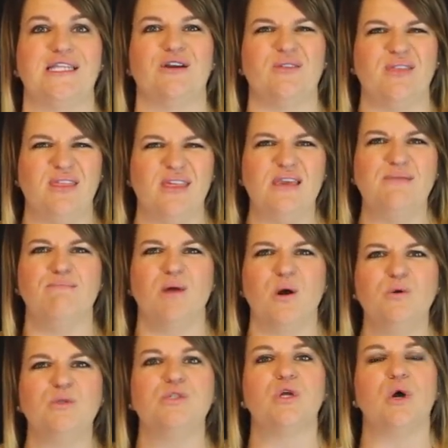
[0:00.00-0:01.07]
They are the
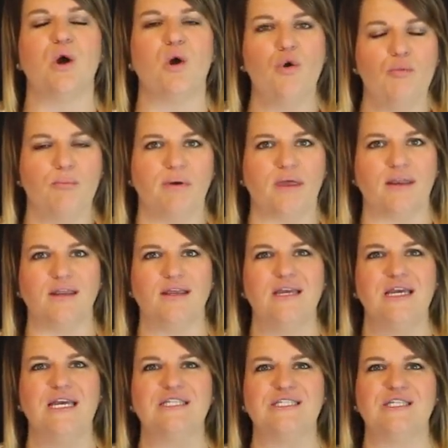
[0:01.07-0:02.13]
most open
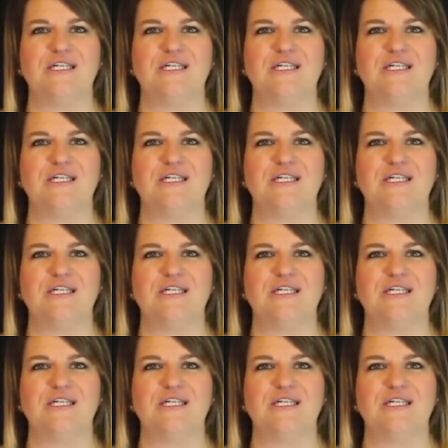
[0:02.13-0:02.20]
to